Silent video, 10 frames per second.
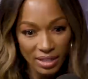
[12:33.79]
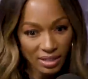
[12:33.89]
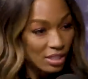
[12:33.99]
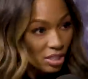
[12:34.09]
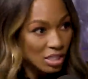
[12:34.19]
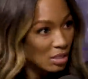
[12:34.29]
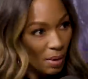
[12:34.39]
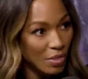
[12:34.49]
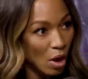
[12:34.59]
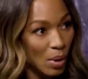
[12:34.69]
Like, this is just
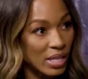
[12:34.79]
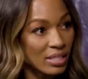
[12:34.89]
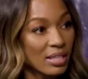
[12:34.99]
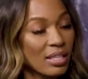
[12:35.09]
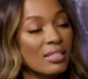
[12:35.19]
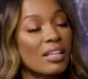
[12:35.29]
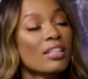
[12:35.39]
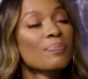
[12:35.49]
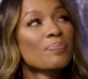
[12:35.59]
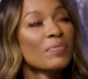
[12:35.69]
my thought process. I said,